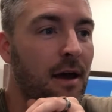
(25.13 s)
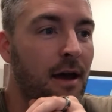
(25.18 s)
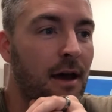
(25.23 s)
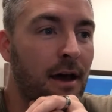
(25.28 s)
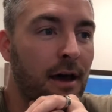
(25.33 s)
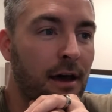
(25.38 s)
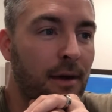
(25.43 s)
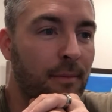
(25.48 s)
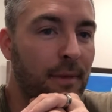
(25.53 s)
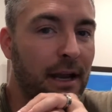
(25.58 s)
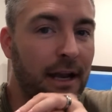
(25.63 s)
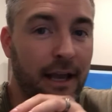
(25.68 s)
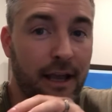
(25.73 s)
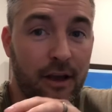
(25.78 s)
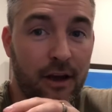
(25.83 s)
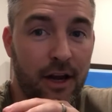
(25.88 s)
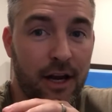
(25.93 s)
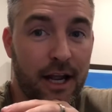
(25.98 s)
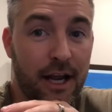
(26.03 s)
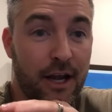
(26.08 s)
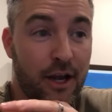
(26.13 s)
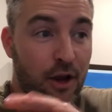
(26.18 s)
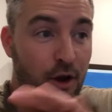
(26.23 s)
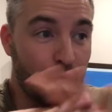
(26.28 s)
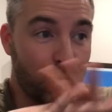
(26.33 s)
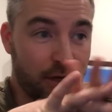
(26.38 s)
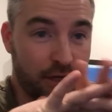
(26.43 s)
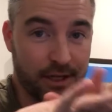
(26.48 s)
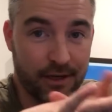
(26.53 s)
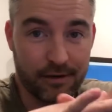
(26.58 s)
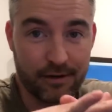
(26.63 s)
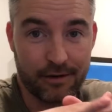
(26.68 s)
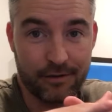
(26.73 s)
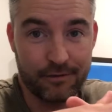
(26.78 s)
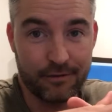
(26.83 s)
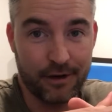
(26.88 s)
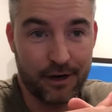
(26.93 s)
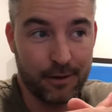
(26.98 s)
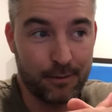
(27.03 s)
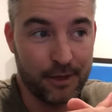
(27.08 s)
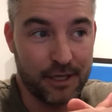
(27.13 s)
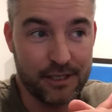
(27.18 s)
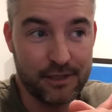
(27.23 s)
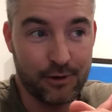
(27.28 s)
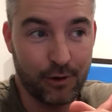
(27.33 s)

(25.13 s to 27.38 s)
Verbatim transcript: And I got a note here in front of me,